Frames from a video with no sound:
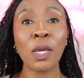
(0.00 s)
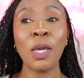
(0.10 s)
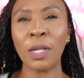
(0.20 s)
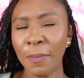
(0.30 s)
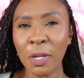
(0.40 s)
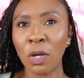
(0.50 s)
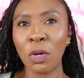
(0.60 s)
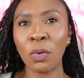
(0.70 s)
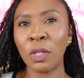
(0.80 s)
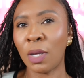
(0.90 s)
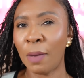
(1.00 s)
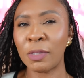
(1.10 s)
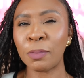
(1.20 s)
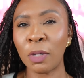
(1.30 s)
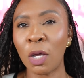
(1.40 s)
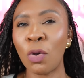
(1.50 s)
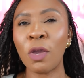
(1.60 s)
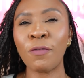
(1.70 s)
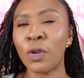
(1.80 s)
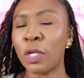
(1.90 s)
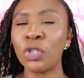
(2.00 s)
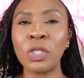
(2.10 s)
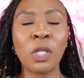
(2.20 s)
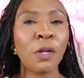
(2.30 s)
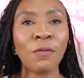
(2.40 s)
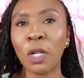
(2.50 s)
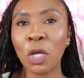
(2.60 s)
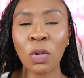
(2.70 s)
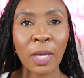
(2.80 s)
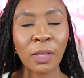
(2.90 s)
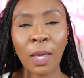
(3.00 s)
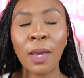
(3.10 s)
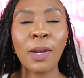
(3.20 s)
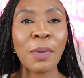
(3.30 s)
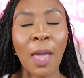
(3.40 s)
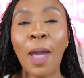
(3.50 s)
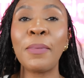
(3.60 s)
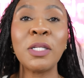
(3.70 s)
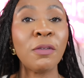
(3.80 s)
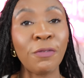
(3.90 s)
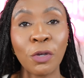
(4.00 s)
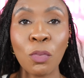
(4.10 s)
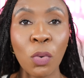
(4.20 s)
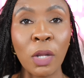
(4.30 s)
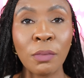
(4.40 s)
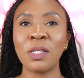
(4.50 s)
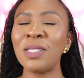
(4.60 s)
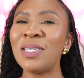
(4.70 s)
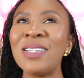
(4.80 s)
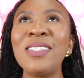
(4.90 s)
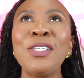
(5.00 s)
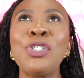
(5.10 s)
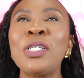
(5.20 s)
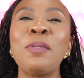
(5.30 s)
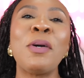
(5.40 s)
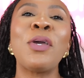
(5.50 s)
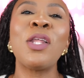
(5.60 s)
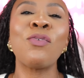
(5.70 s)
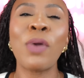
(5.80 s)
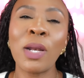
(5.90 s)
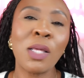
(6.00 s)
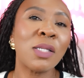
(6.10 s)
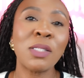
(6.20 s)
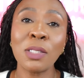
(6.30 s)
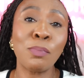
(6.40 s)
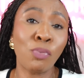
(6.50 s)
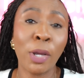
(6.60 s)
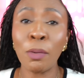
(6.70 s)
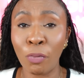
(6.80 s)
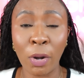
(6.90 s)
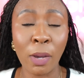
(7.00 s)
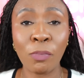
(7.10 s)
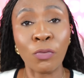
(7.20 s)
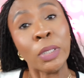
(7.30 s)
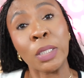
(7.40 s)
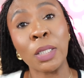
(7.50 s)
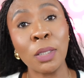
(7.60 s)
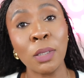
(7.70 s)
Let me know in the comments below if you're interested in a video like that, and I'll be happy to film one. This isn't just about getting ready. This is brand prep, really.